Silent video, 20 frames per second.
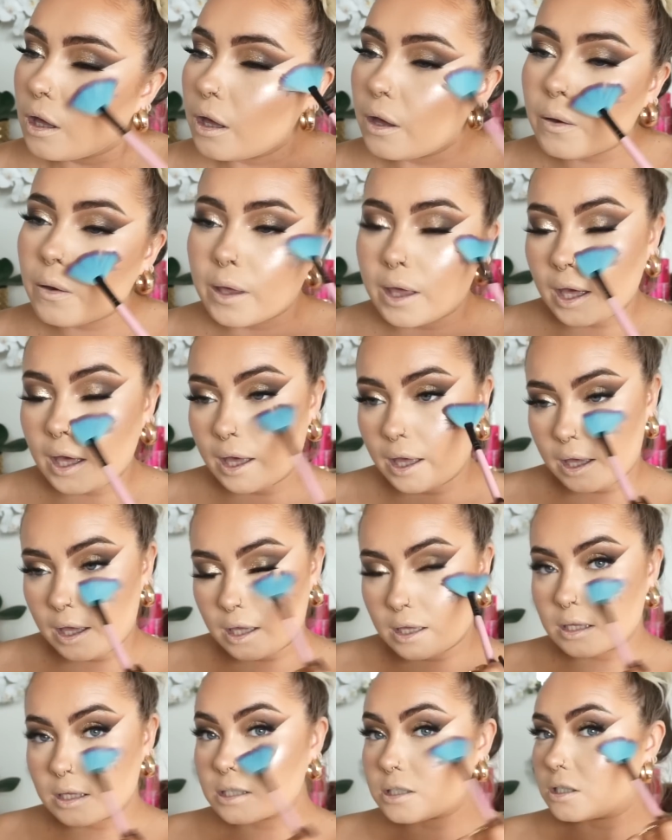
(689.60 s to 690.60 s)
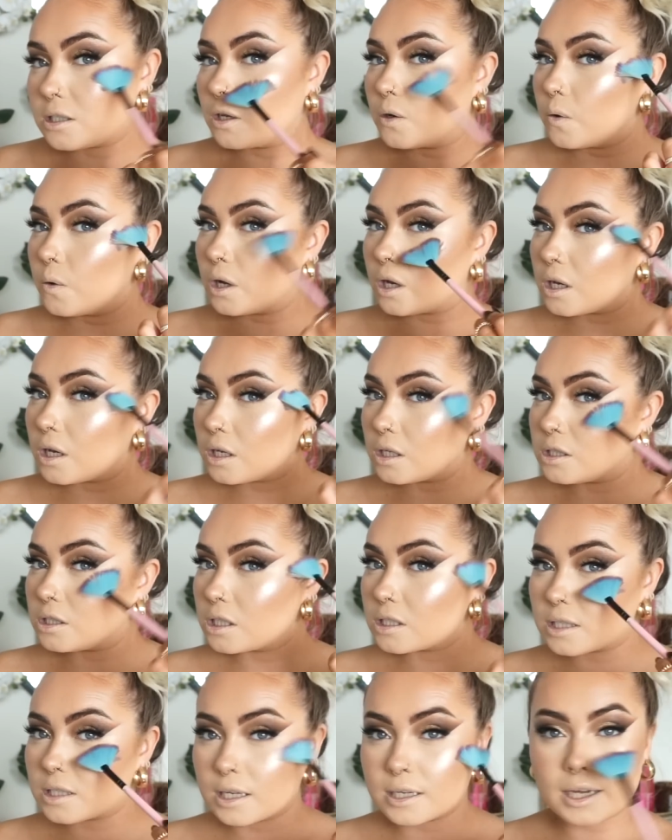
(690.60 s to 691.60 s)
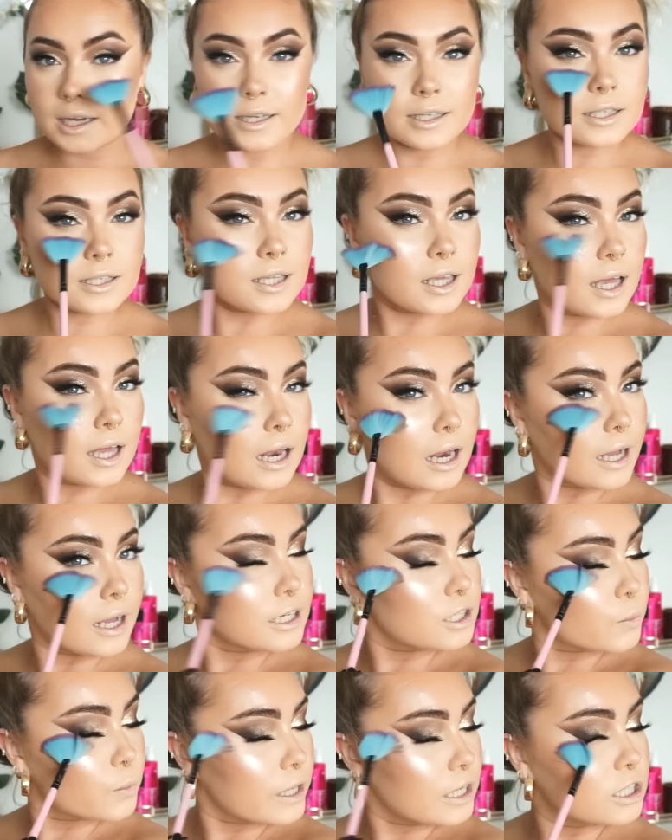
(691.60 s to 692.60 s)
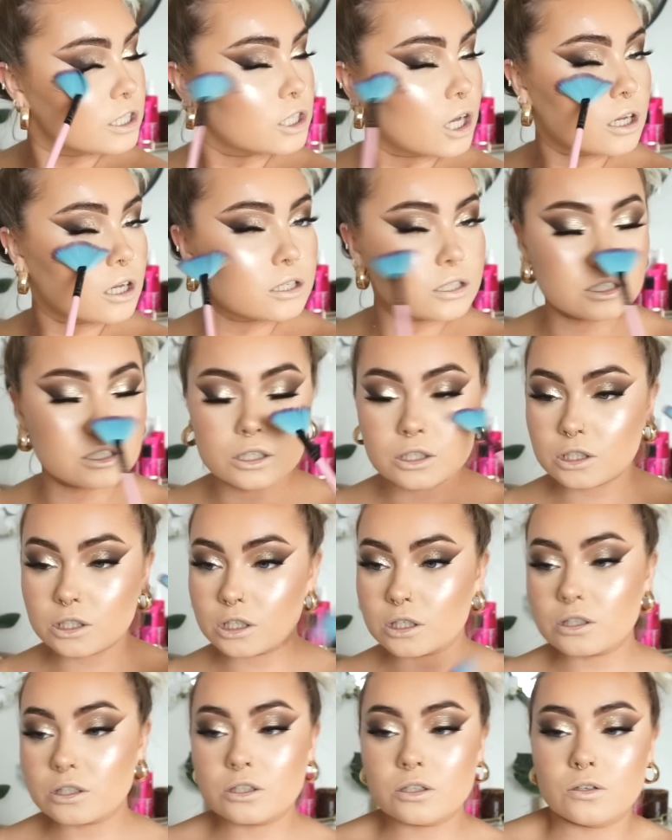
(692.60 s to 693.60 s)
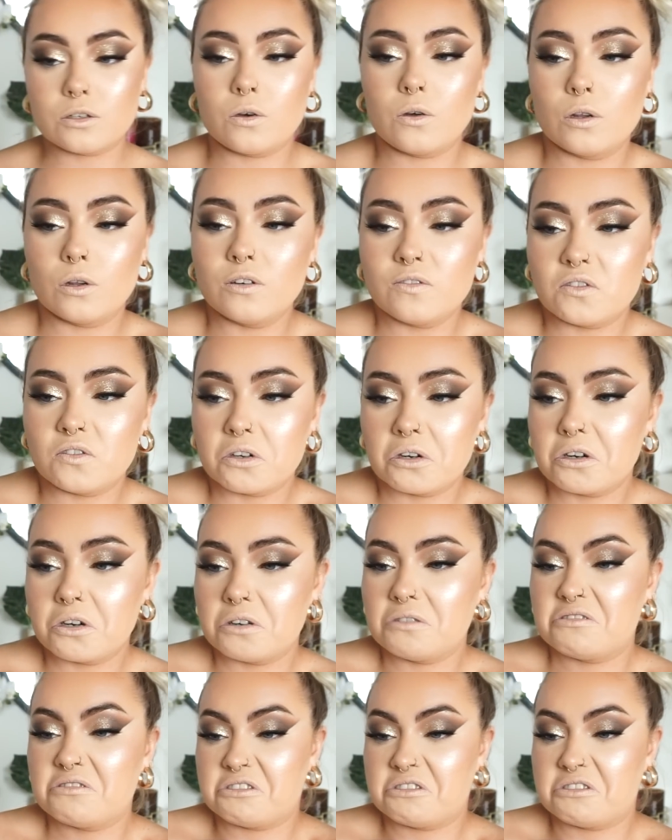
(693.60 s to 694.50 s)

Okay, so just a nice light wee dust just all over.